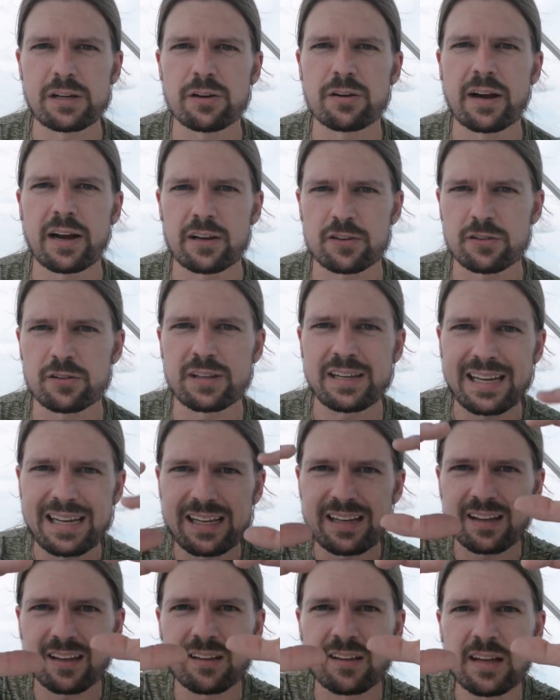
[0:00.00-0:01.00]
You're actually
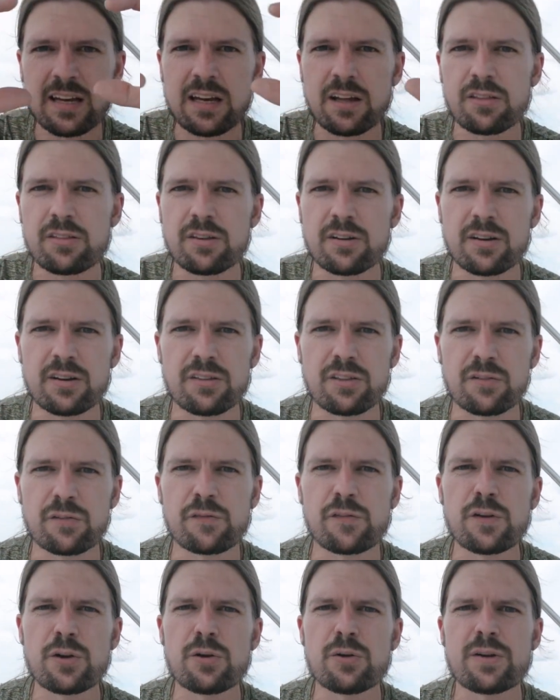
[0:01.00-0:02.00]
eating the the
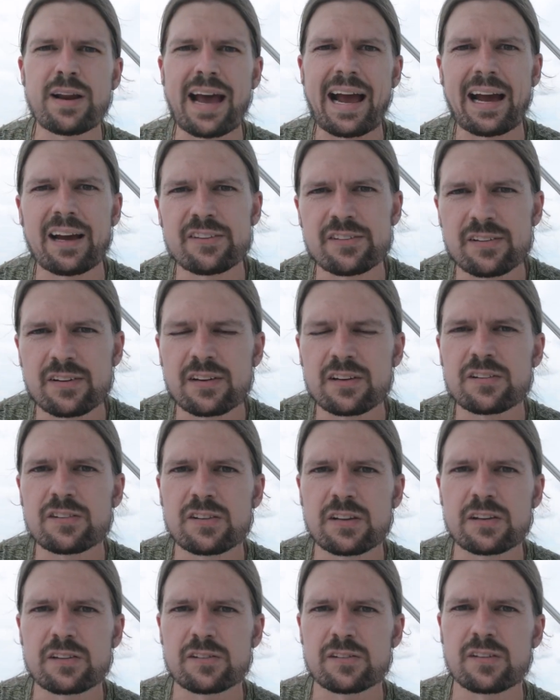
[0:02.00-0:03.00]
food as it
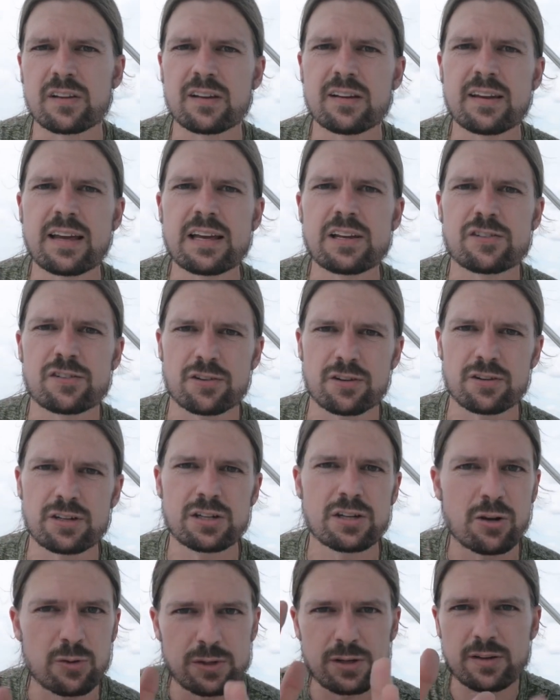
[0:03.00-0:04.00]
exists in nature.
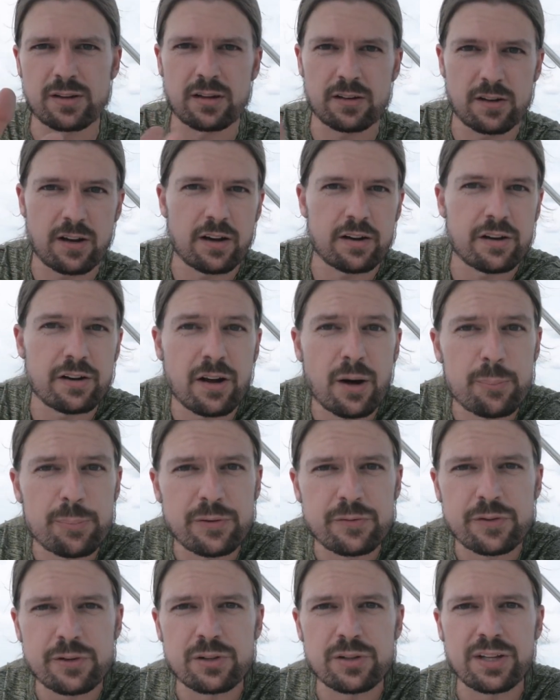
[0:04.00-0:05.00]
You know, you can cut it up
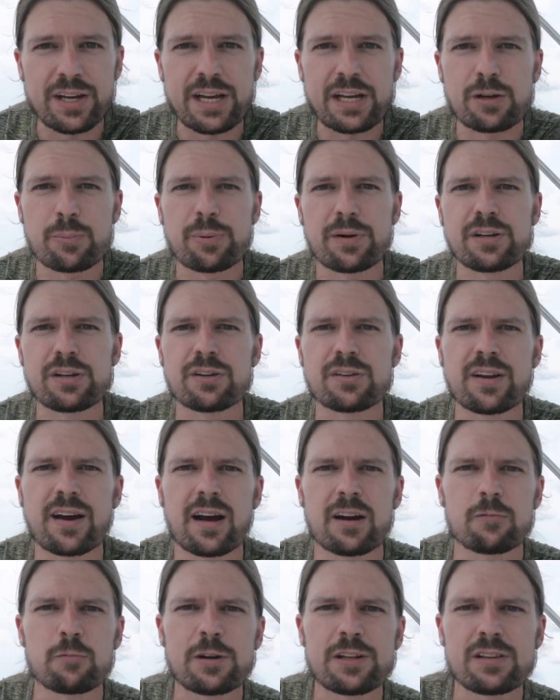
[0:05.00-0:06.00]
if you like, but you're
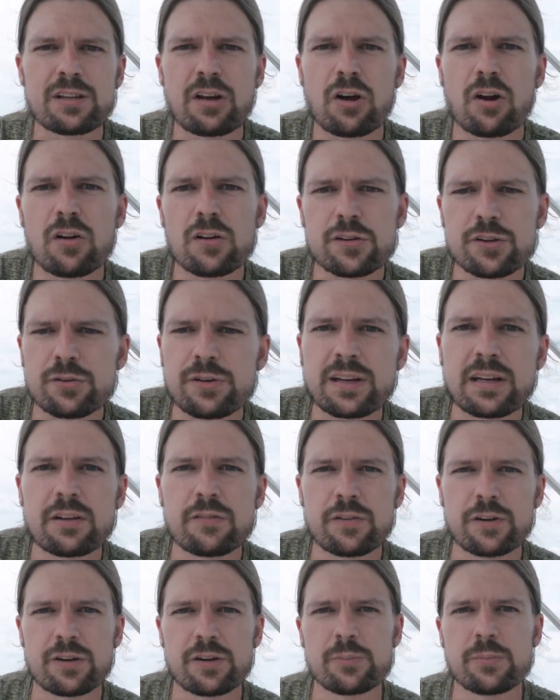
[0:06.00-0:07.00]
not really altering
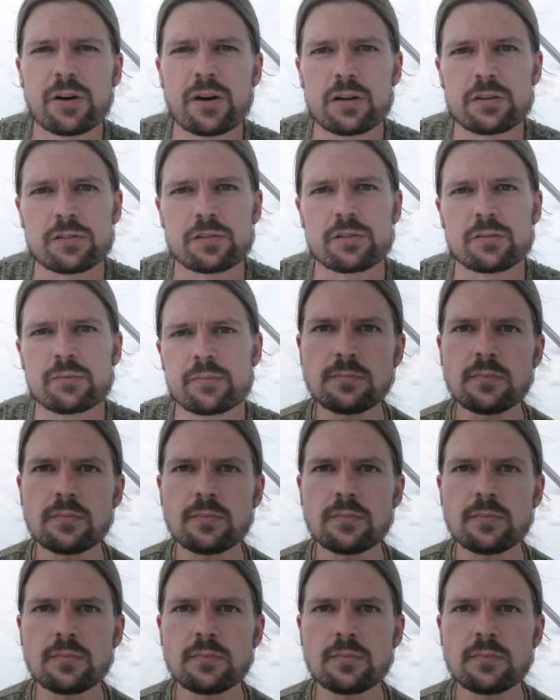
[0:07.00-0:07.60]
it very much.